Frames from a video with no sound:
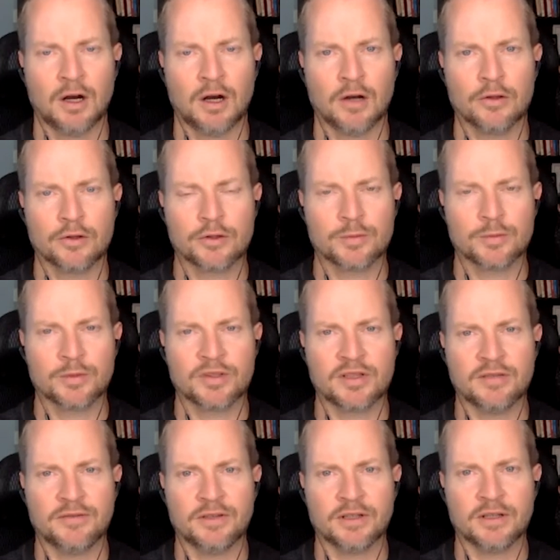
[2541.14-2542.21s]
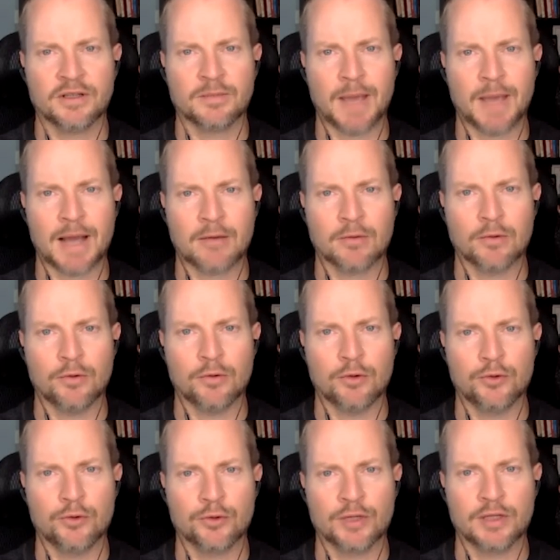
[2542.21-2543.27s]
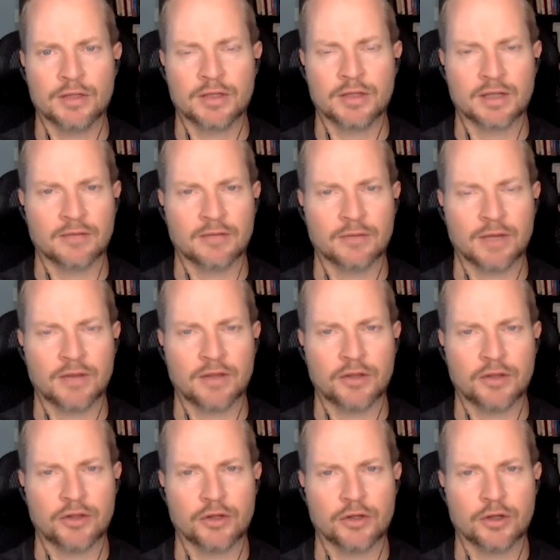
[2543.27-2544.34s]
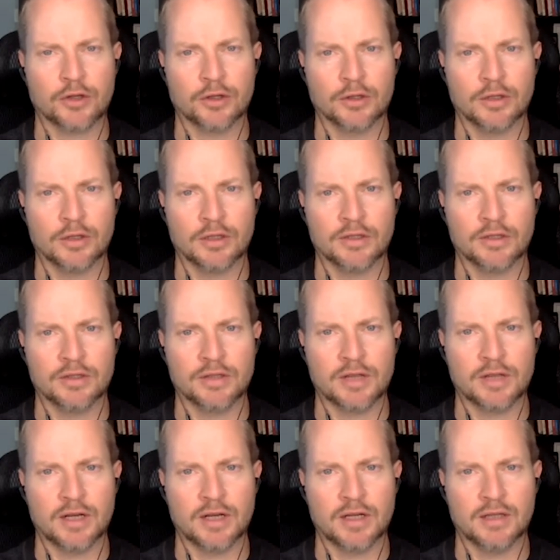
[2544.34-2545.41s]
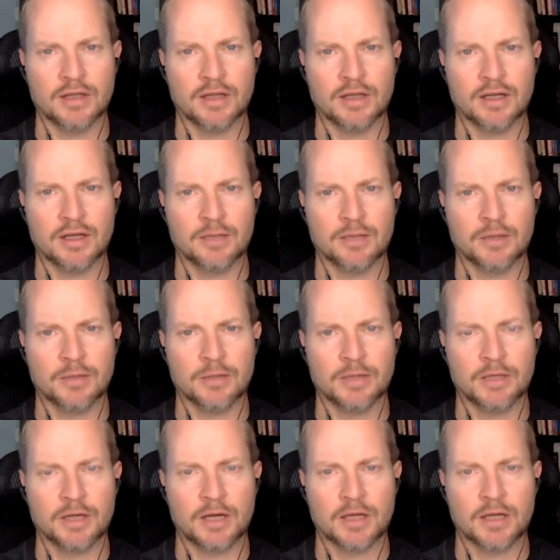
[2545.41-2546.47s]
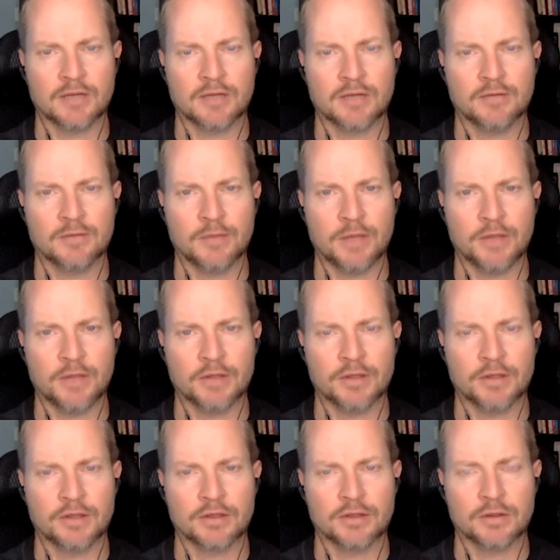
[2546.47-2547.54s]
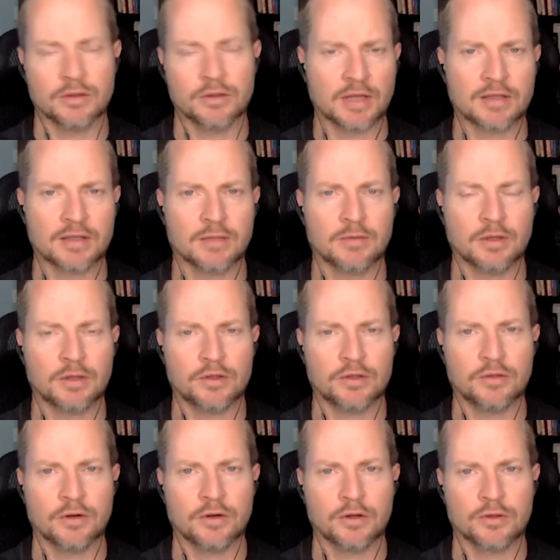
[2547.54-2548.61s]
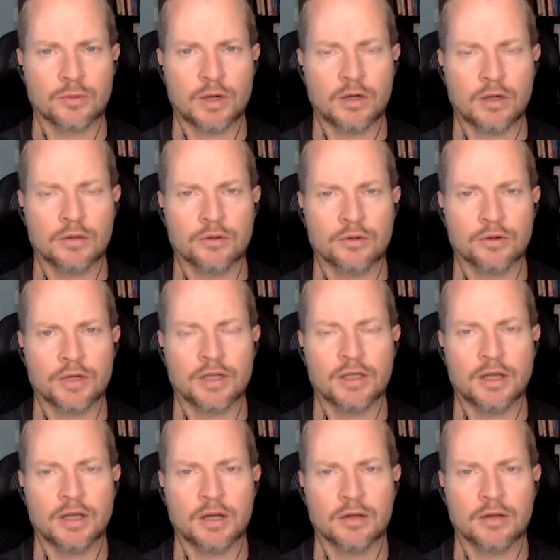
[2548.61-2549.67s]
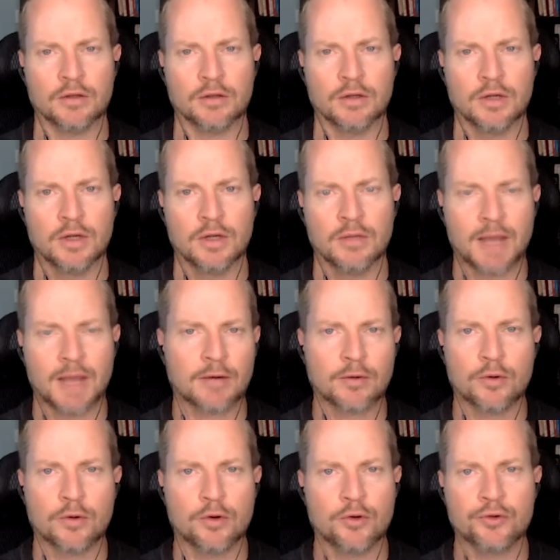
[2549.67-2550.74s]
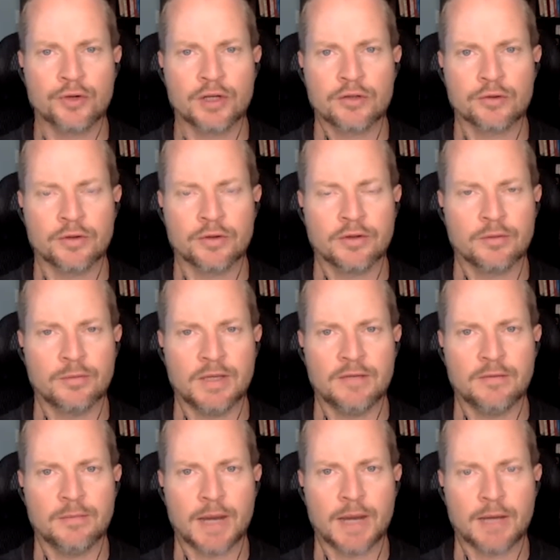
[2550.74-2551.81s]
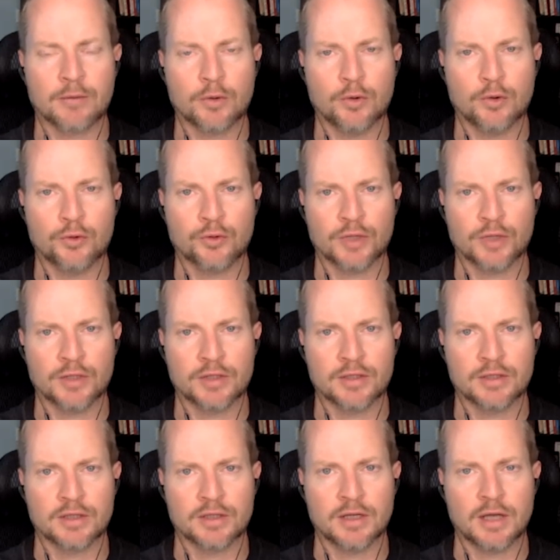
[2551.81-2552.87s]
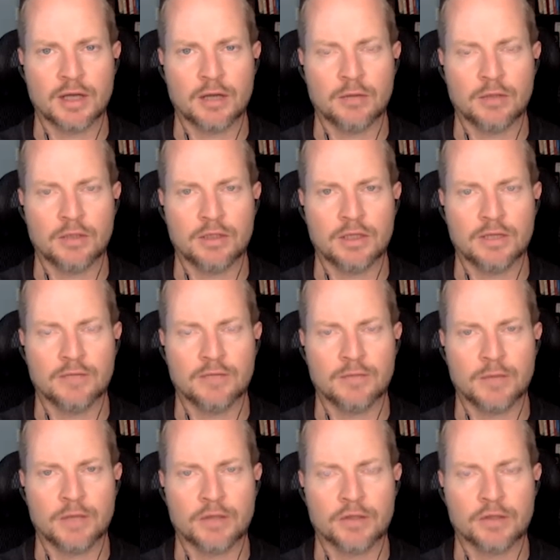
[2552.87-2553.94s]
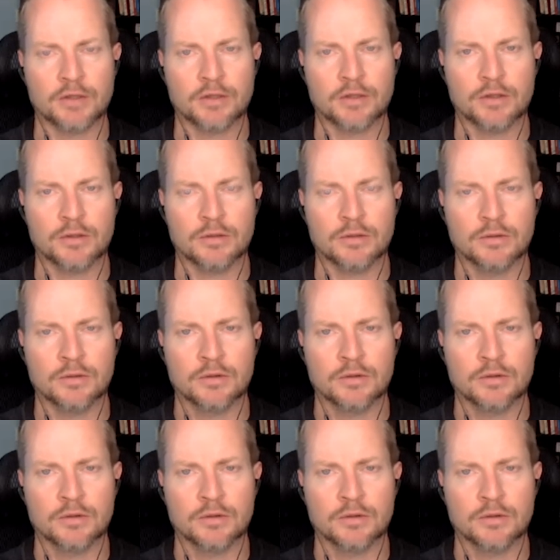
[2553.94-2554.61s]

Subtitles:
Are there specific macronutrients? Like I've read that sugar is a pretty big cause of inflammation. Is that something that you've heard as well? And are there any other macronutrients or even micronutrients that help lead to inflammation too?